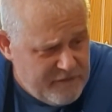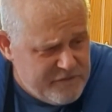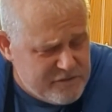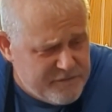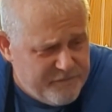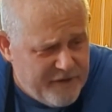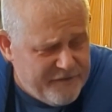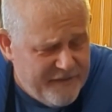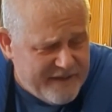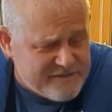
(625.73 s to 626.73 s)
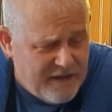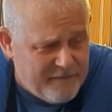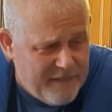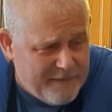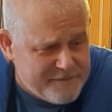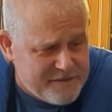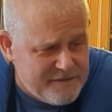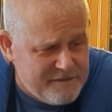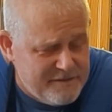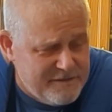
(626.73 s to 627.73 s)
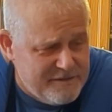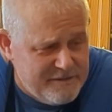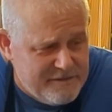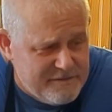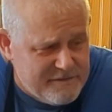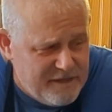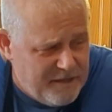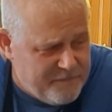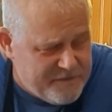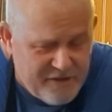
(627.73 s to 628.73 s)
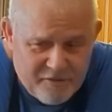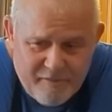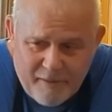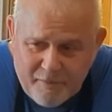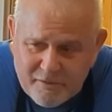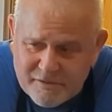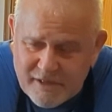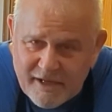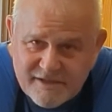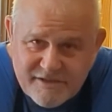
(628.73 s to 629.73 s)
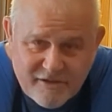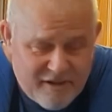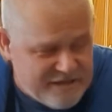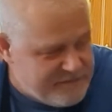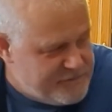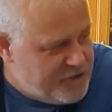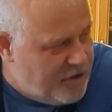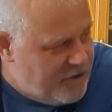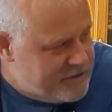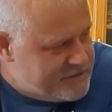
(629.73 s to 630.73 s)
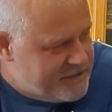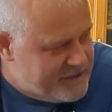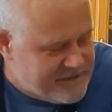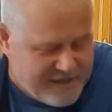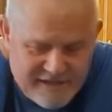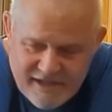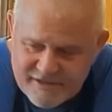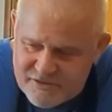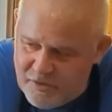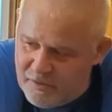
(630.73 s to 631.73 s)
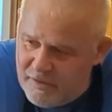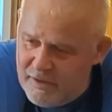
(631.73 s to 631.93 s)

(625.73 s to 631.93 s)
do some very fast time lapse, cut up these other peppers. I got to sterilize some jars and things like that, so